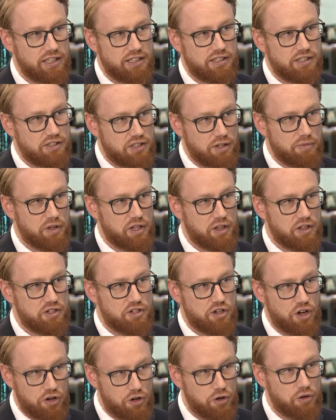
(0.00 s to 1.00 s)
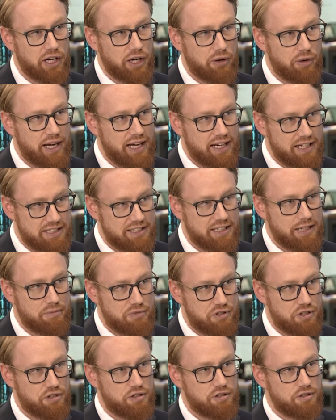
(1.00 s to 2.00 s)
this is something that's not going away
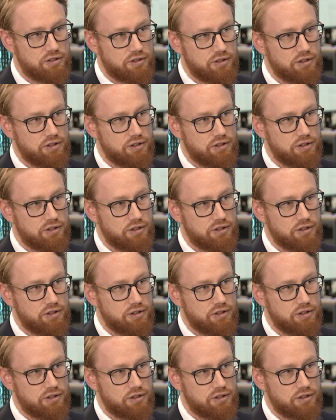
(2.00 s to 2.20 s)
anytime soon.